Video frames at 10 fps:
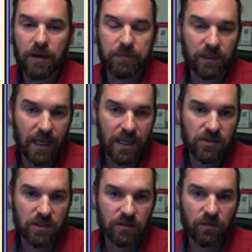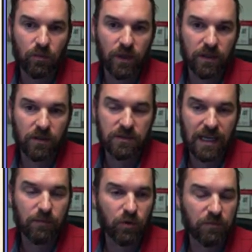population when those
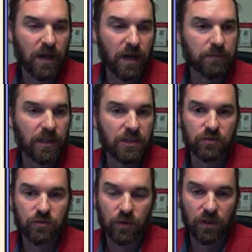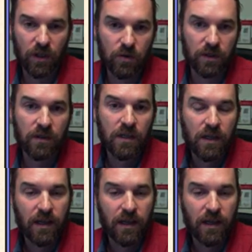lagomorph populations were lower,